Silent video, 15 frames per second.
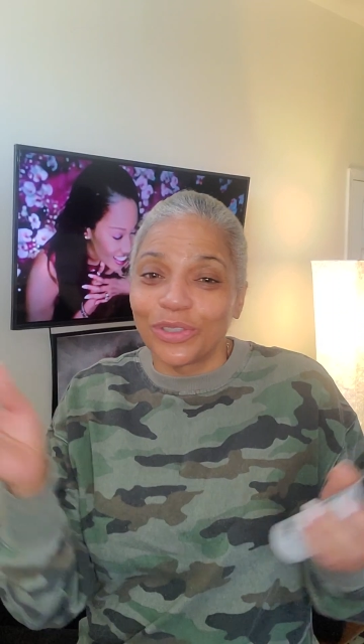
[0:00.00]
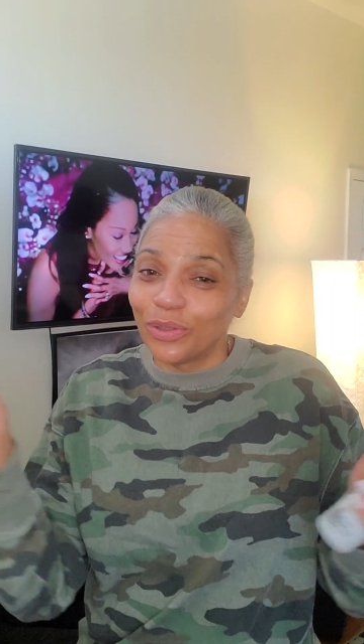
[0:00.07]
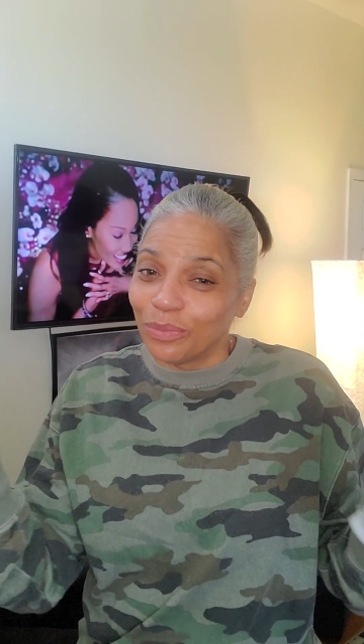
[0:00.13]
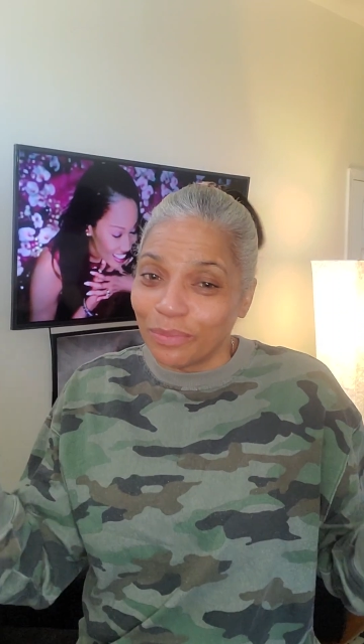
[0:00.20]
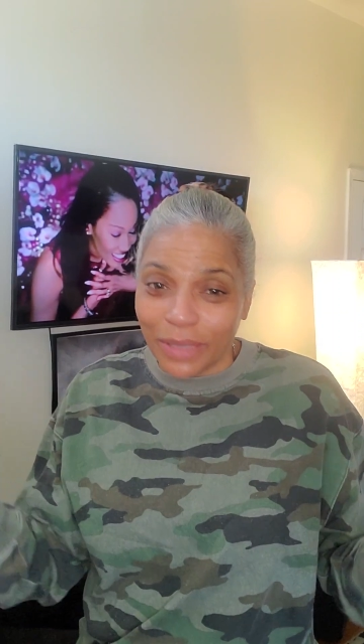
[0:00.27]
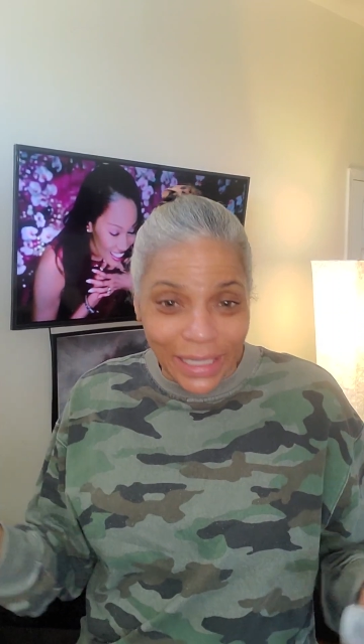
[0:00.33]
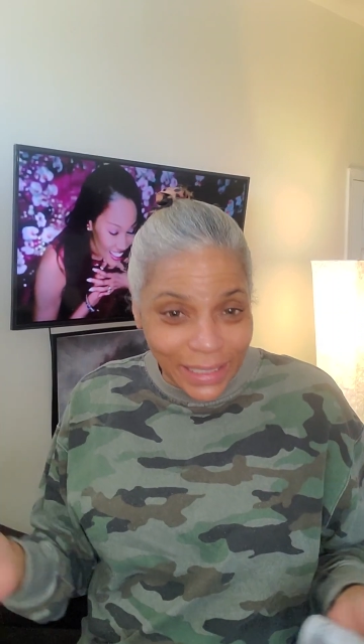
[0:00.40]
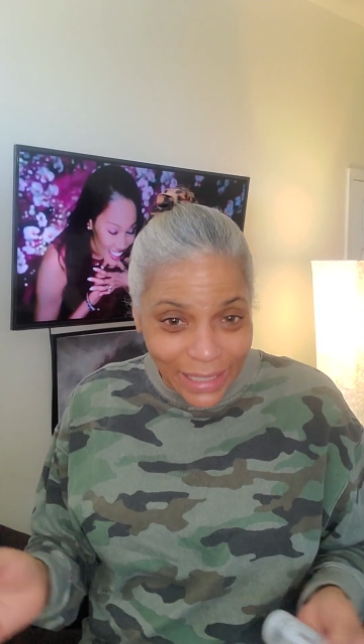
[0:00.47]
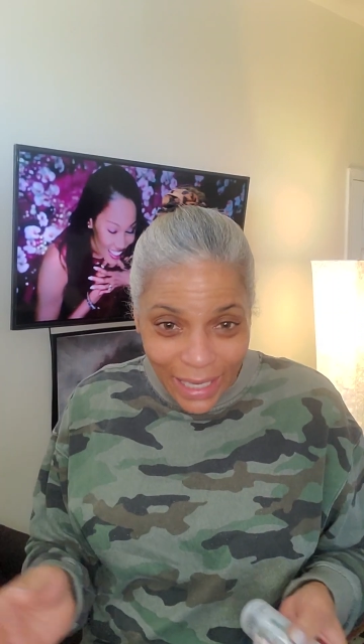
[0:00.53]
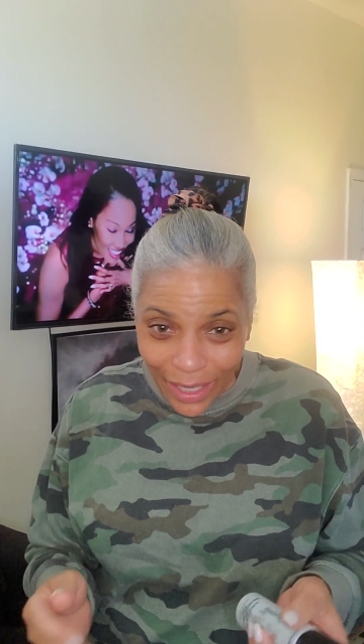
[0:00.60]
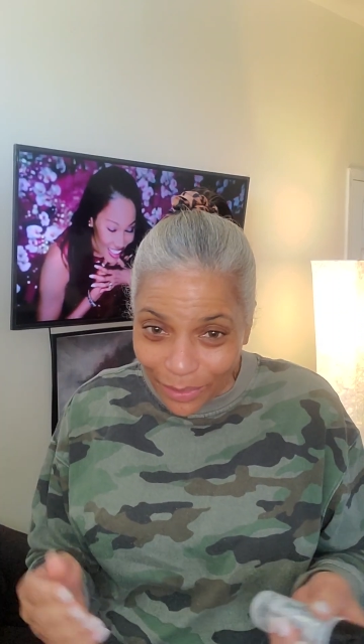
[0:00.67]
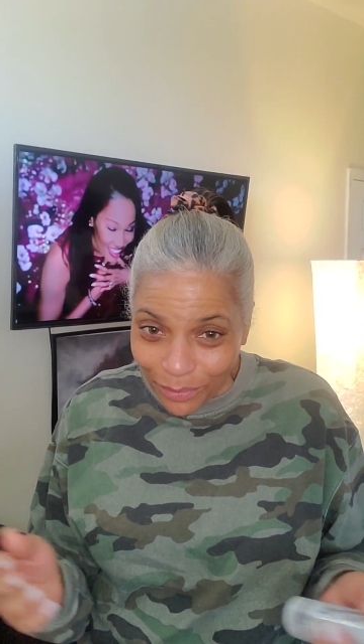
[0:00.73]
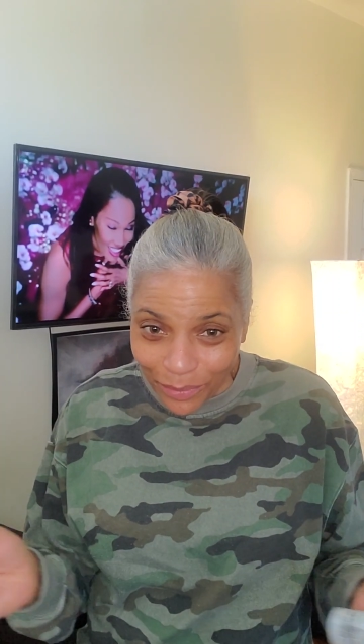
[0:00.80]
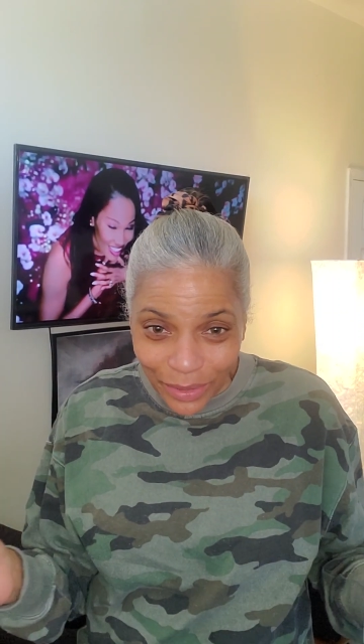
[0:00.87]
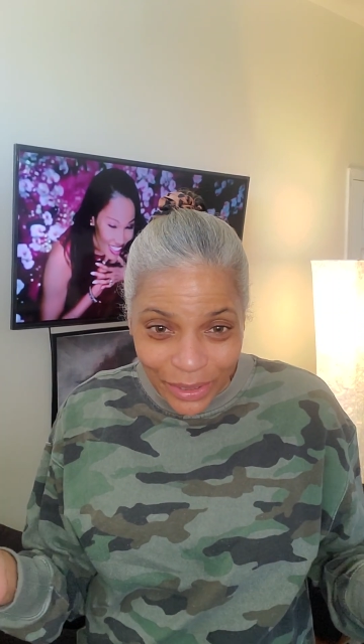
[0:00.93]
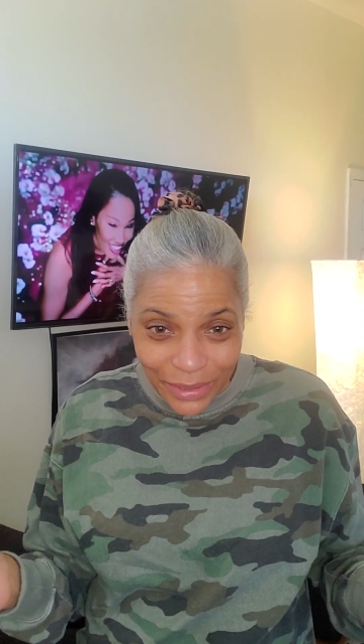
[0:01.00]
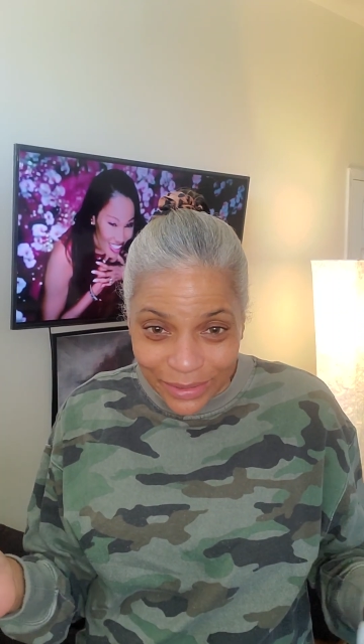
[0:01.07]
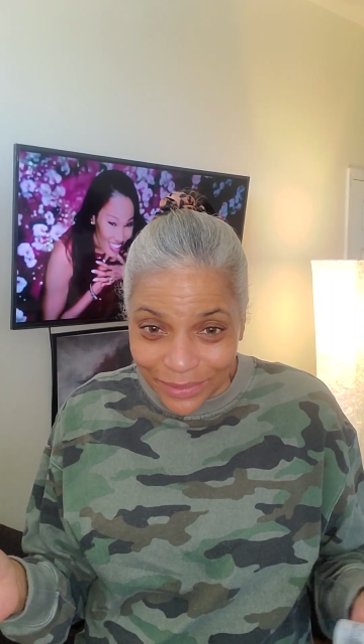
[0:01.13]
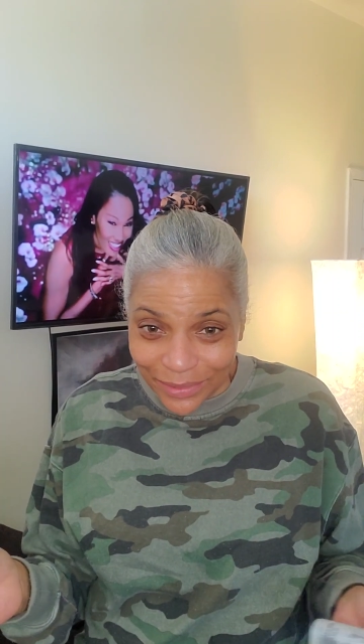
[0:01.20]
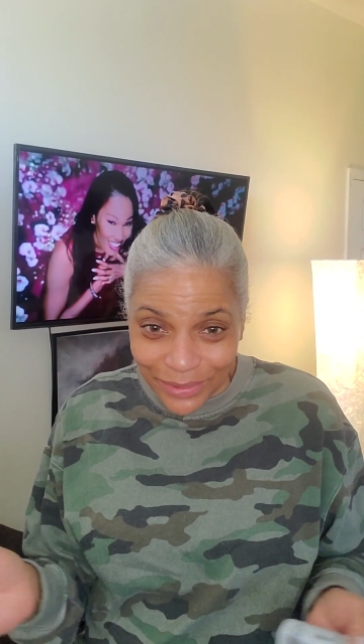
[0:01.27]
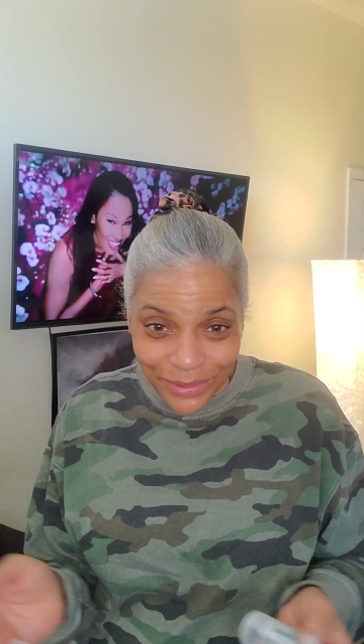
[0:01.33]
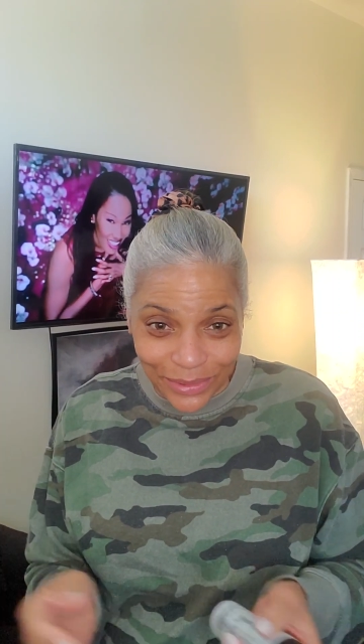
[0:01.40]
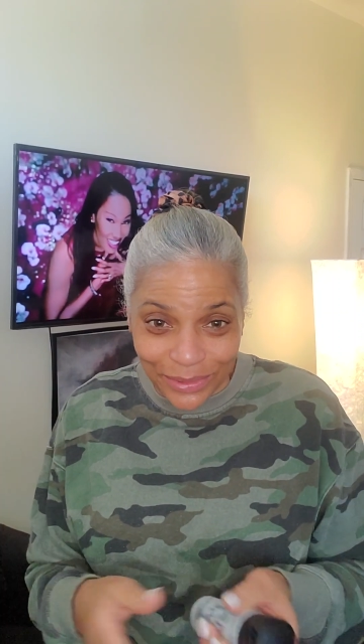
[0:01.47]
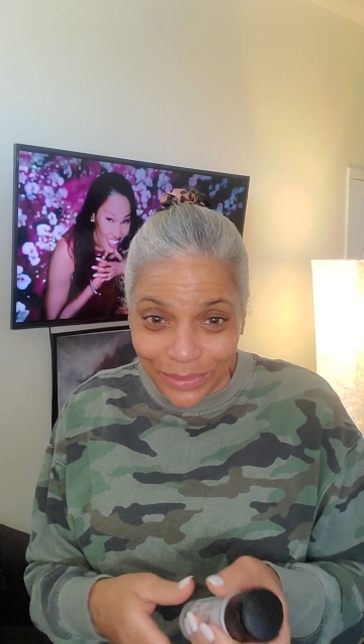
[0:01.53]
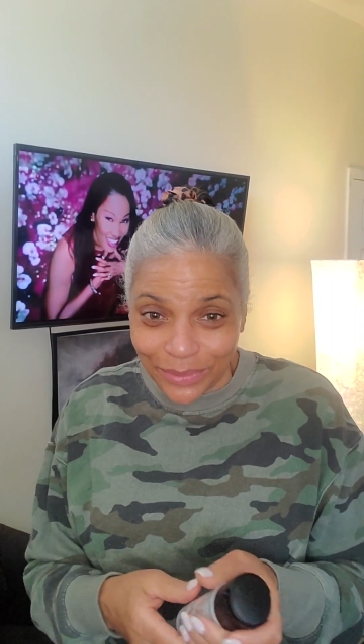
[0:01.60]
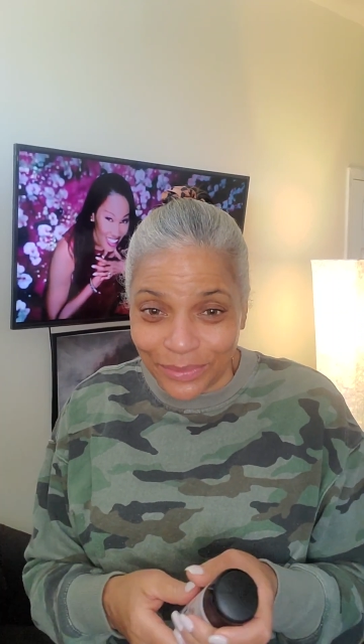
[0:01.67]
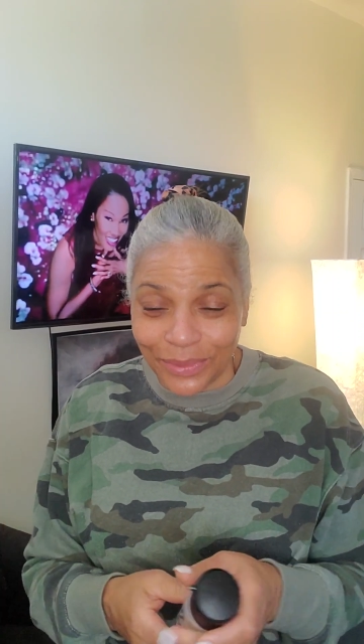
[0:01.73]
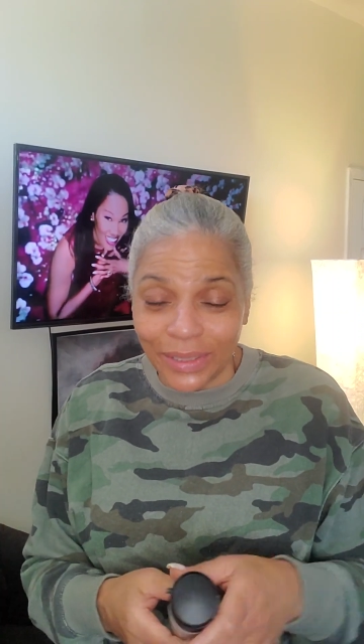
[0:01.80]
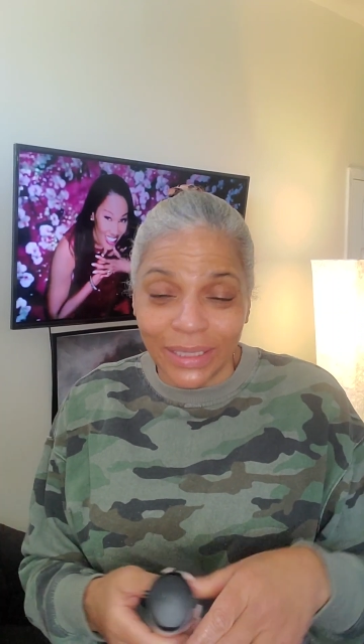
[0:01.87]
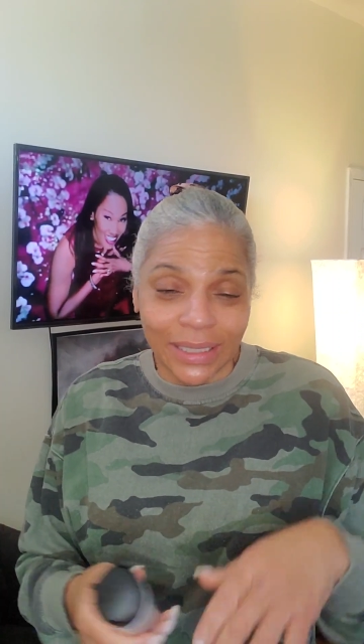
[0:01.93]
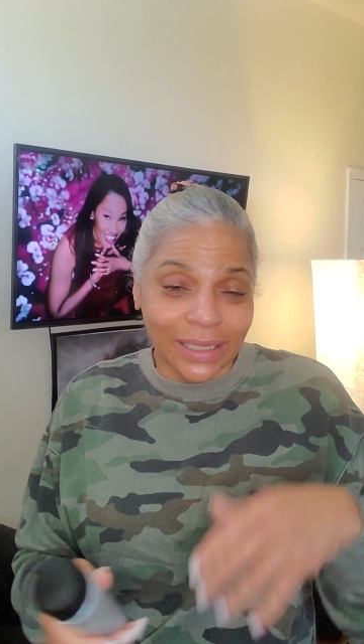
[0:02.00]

you may not want to